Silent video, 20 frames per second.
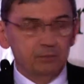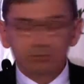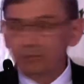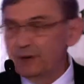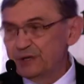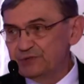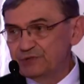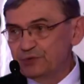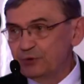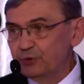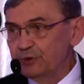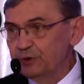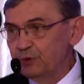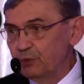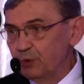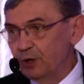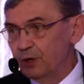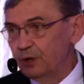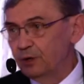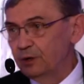best food in
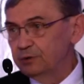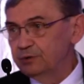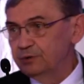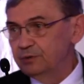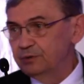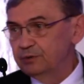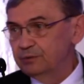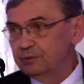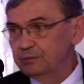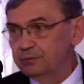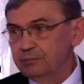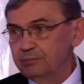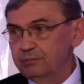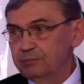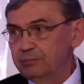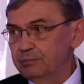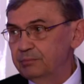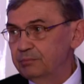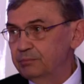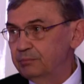the world,
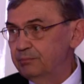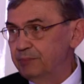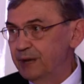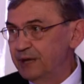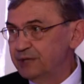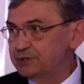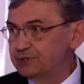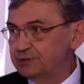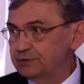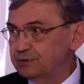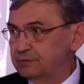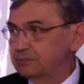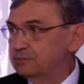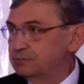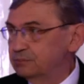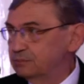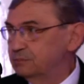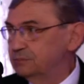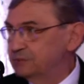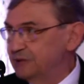best
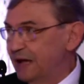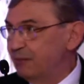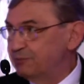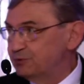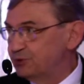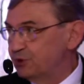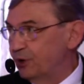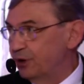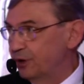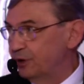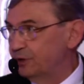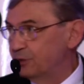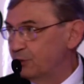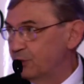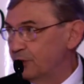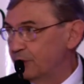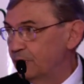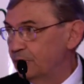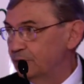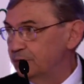topsoil in
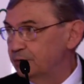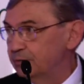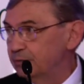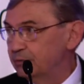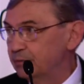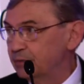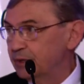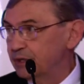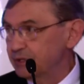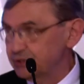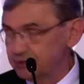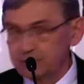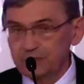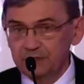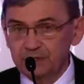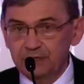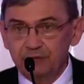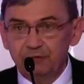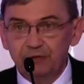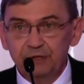the world is
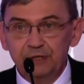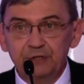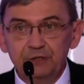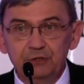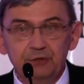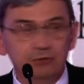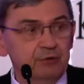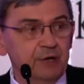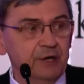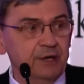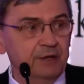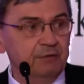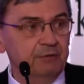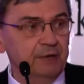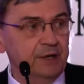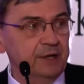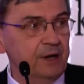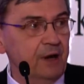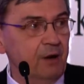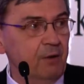literally in Ukraine
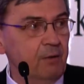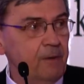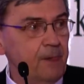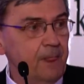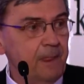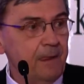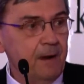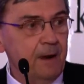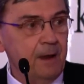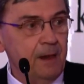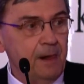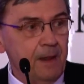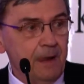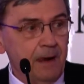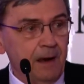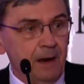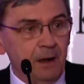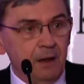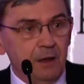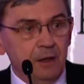right now.
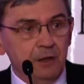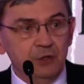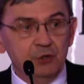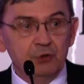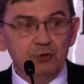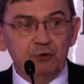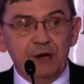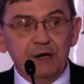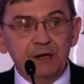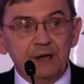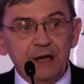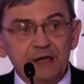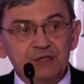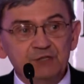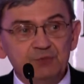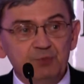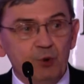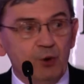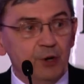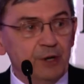Ukraine
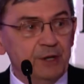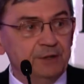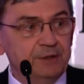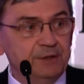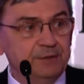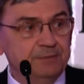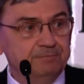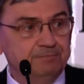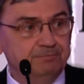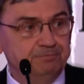exported